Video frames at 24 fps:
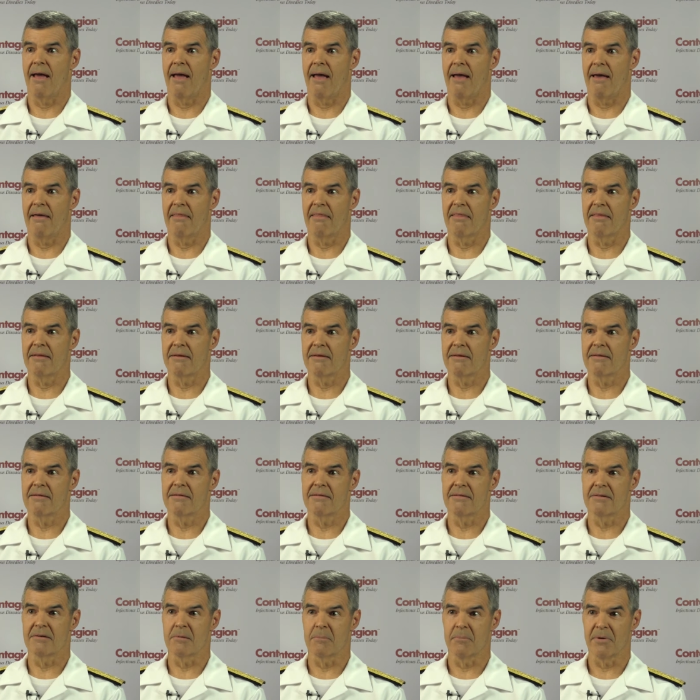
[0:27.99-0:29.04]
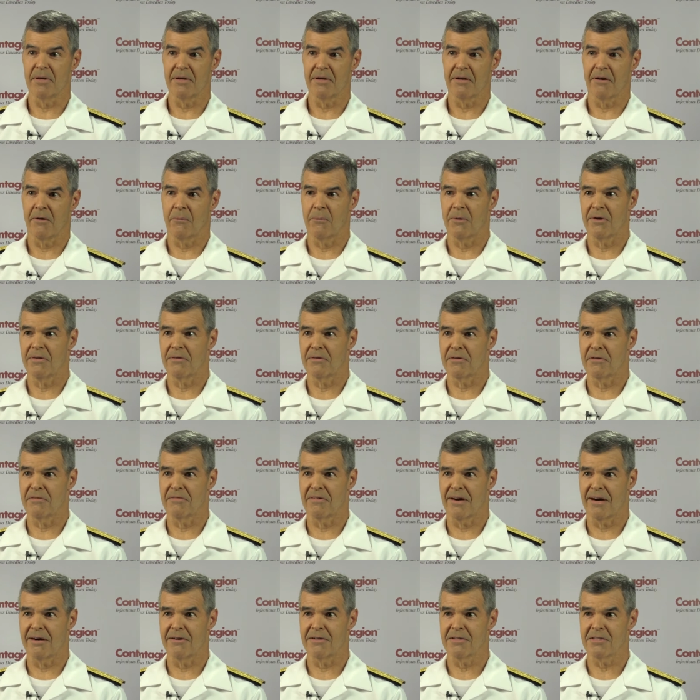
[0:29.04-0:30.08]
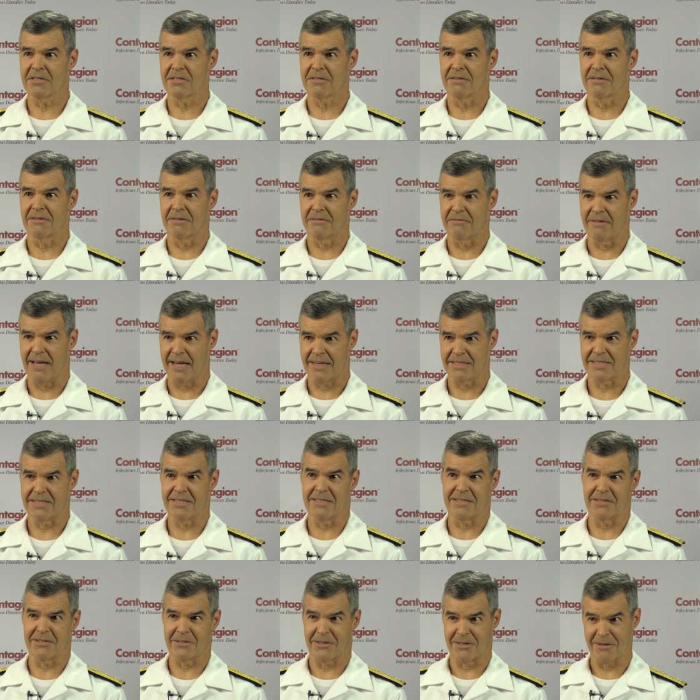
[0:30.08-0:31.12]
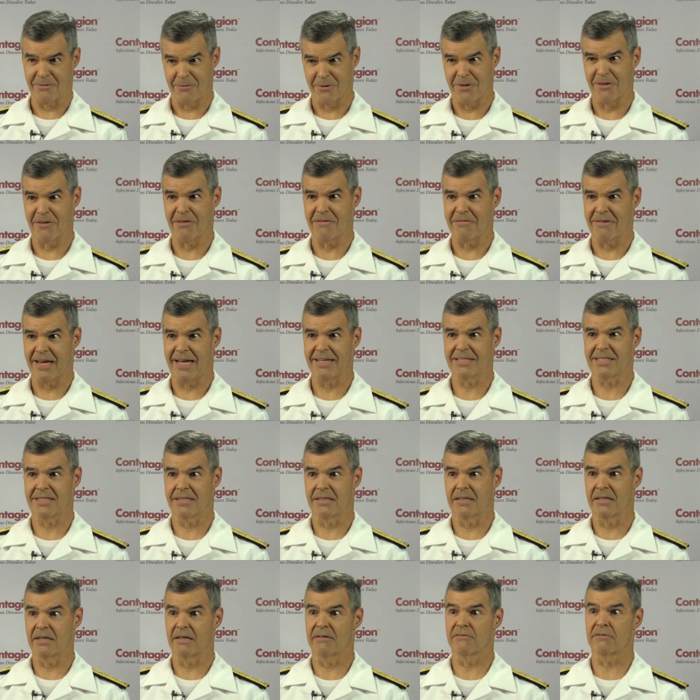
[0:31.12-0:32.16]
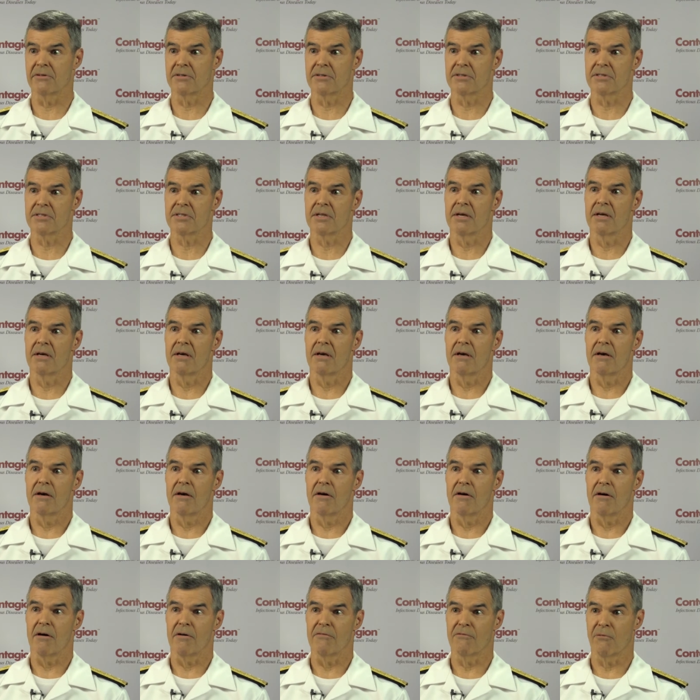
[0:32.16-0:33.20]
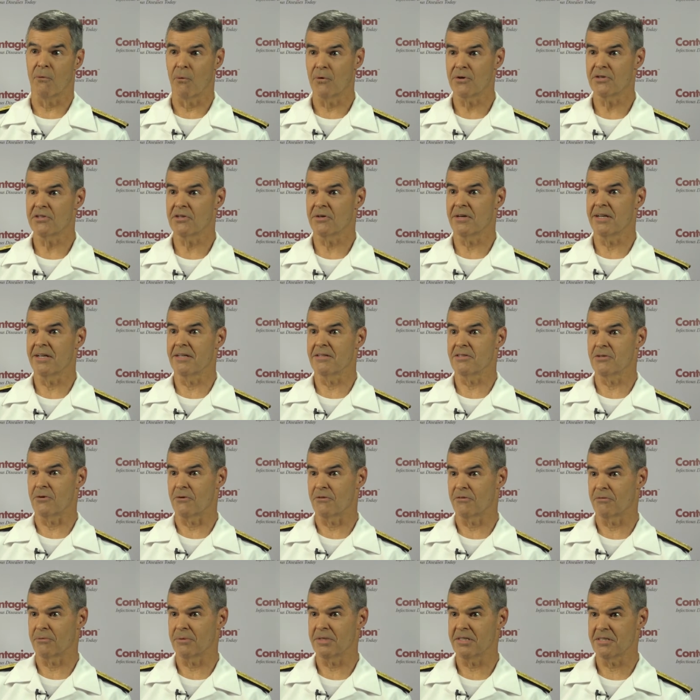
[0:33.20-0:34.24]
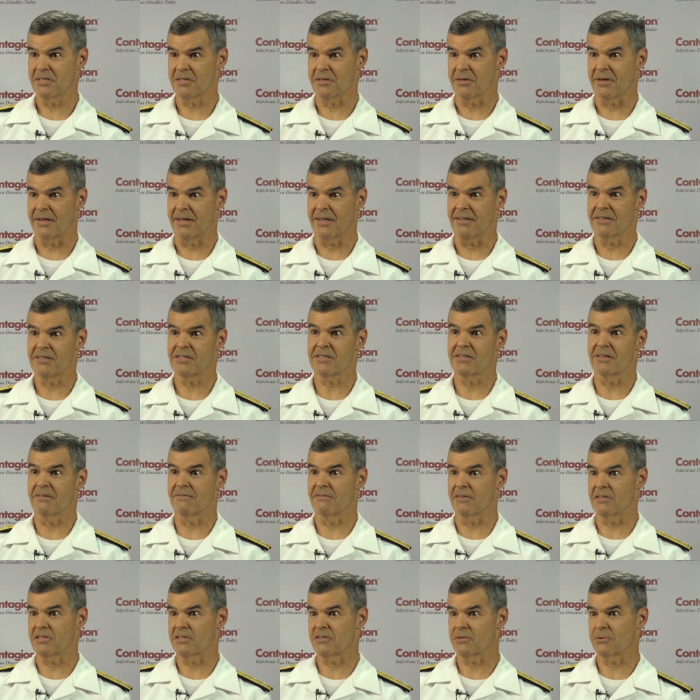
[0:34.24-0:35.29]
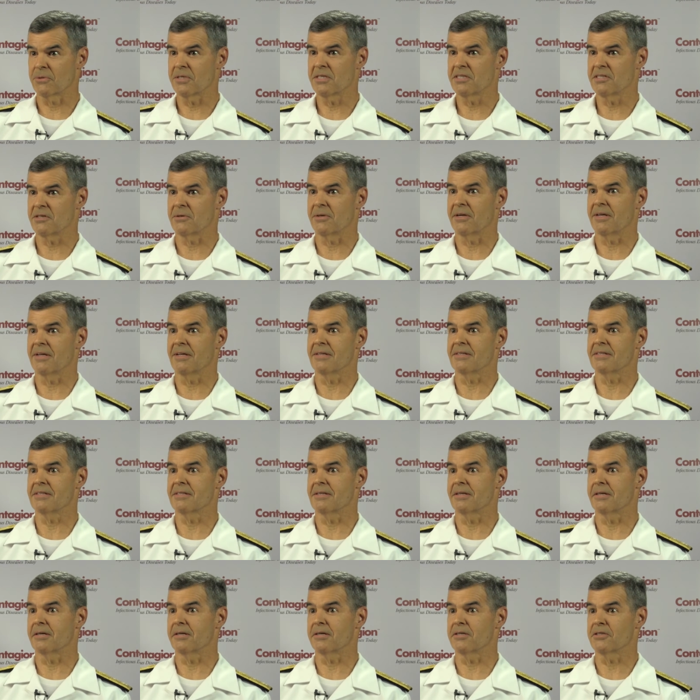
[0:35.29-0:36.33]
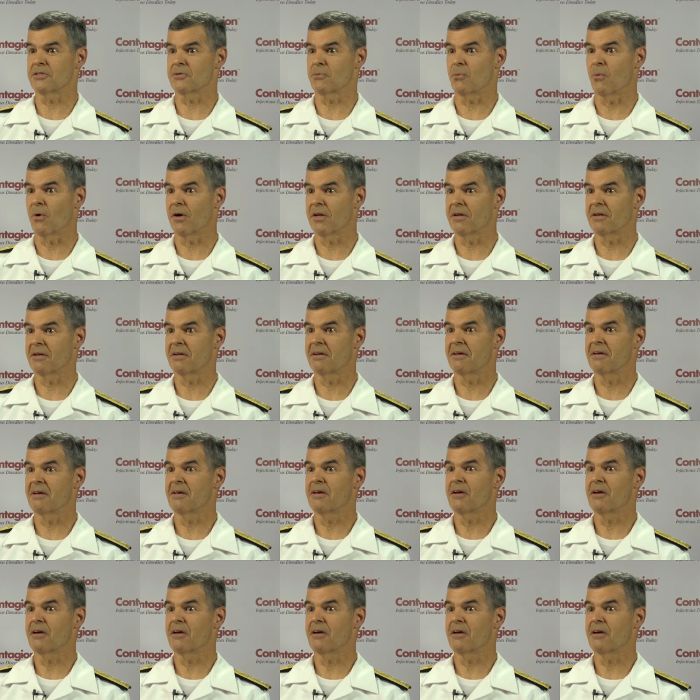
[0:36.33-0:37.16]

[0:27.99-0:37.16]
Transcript: And then, depending on whether the virus, the vaccine, sorry, whether the vaccine covers four strains or three strains, if it's three strains, there is one